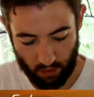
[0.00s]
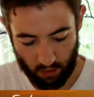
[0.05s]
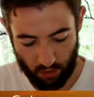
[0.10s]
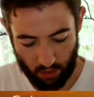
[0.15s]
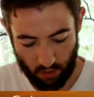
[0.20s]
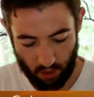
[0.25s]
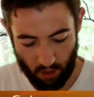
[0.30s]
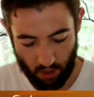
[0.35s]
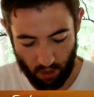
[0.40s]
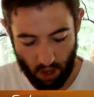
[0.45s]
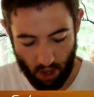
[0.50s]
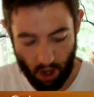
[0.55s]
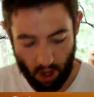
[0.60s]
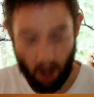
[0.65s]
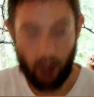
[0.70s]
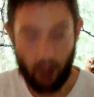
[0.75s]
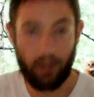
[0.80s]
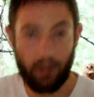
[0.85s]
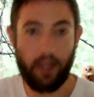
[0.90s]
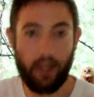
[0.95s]

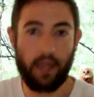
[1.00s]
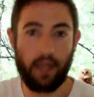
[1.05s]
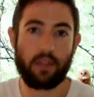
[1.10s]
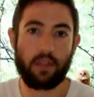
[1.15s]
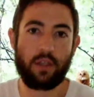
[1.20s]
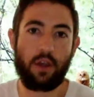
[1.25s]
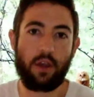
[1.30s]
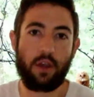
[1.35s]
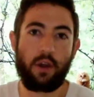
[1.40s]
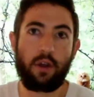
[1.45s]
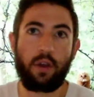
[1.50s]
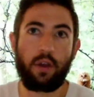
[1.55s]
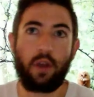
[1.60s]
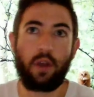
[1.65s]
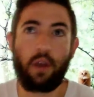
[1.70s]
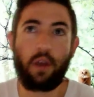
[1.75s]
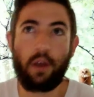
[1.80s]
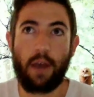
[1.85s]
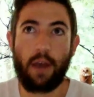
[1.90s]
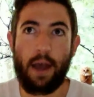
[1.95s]
Okay, so
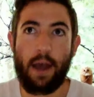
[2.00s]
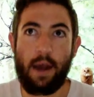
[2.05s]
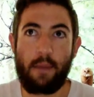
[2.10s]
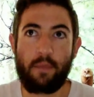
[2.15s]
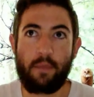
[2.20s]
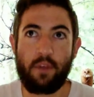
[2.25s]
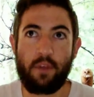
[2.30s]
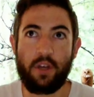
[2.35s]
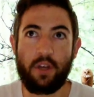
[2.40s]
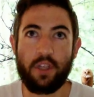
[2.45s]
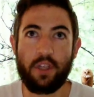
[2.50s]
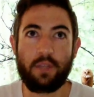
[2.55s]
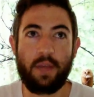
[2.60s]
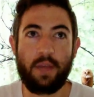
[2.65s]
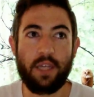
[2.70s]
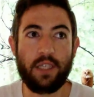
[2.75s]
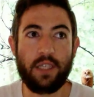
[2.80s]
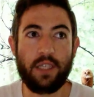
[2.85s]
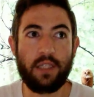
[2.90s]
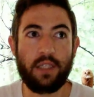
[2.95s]
you just
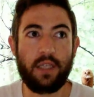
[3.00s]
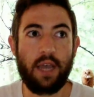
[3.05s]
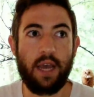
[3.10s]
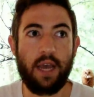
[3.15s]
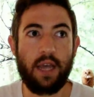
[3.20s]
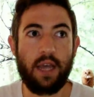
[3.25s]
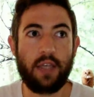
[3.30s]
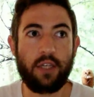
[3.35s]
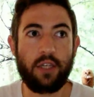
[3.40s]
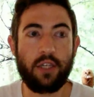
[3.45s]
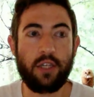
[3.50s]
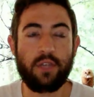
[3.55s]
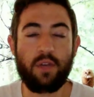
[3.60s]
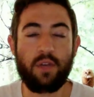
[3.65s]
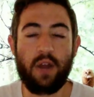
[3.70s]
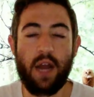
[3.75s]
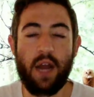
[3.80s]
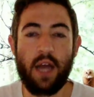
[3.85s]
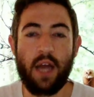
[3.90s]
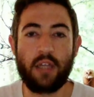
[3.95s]
mentioned that it's
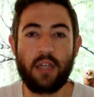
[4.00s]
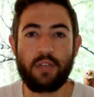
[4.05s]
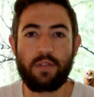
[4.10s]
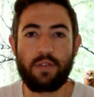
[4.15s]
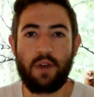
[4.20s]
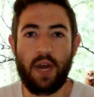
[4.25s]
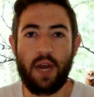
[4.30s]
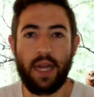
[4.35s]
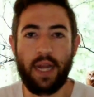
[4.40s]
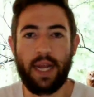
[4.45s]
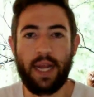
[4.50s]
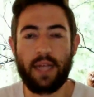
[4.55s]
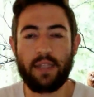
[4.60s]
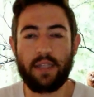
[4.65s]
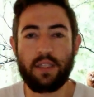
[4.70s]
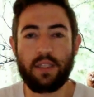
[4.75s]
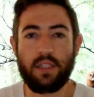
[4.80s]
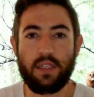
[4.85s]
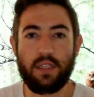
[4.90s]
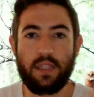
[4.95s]
very hard to fight
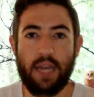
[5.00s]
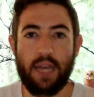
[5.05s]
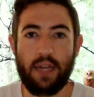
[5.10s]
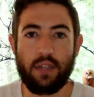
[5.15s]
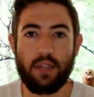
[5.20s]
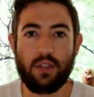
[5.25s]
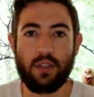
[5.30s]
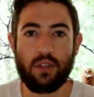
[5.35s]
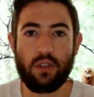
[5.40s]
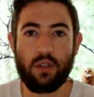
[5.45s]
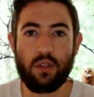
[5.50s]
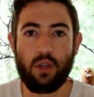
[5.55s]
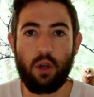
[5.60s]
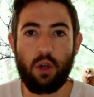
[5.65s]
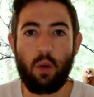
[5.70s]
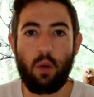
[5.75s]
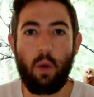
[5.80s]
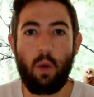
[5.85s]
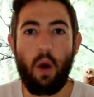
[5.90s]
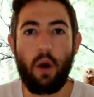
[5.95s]
against the status
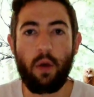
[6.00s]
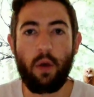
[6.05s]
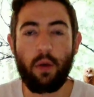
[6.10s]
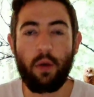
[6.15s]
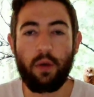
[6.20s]
quo, um,